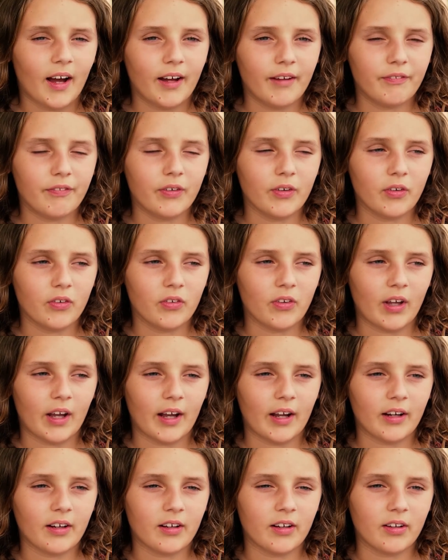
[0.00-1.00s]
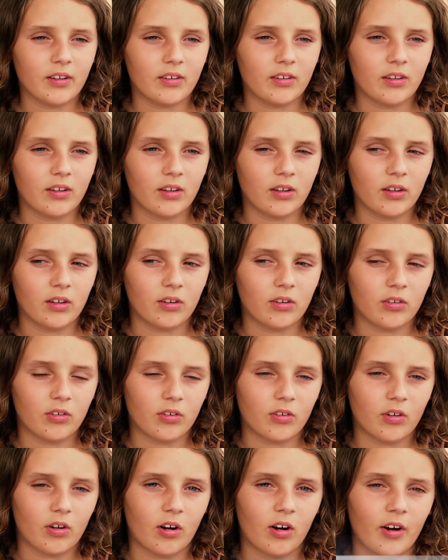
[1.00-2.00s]
I feel sad because
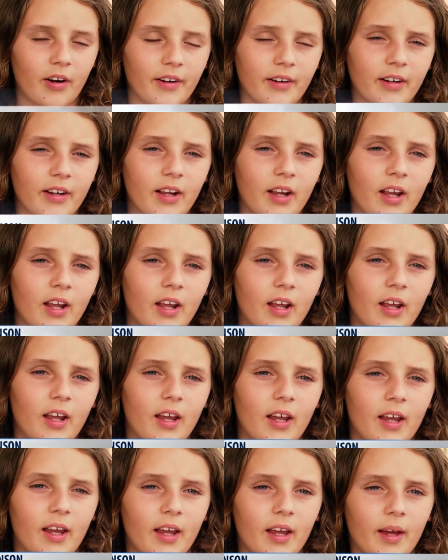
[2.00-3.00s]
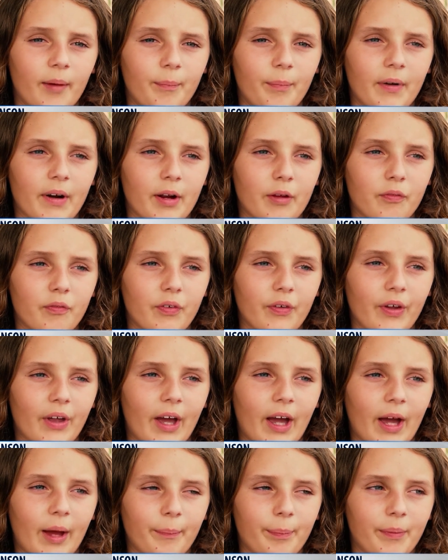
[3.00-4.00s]
he's gone, but I feel
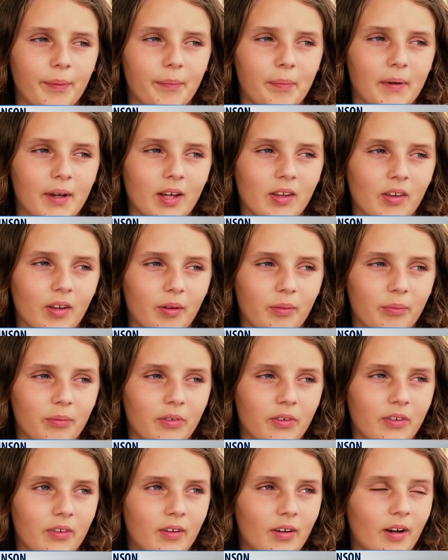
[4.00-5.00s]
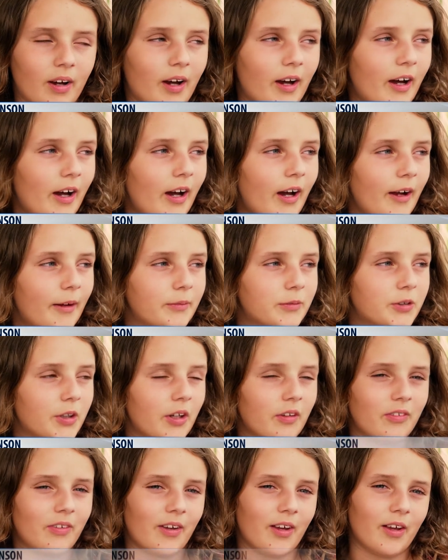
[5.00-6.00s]
happy because I'm
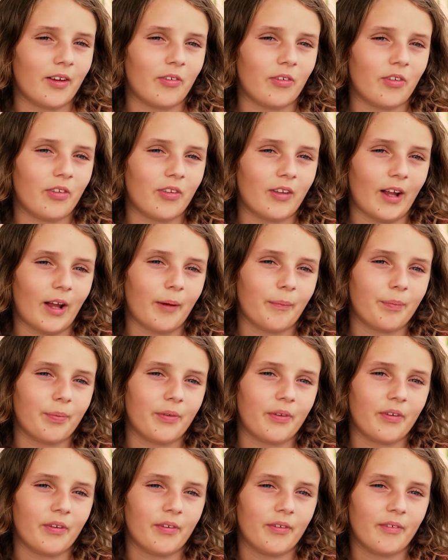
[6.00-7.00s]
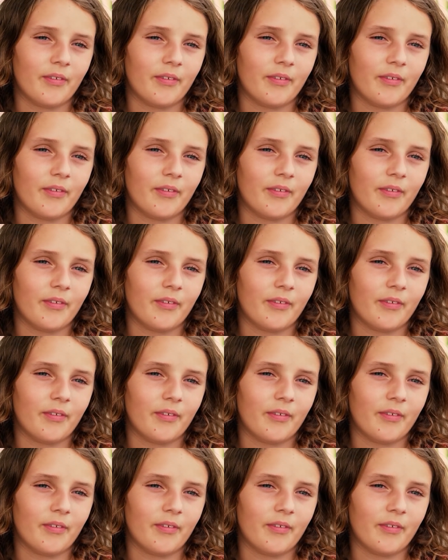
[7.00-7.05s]
tracing his steps.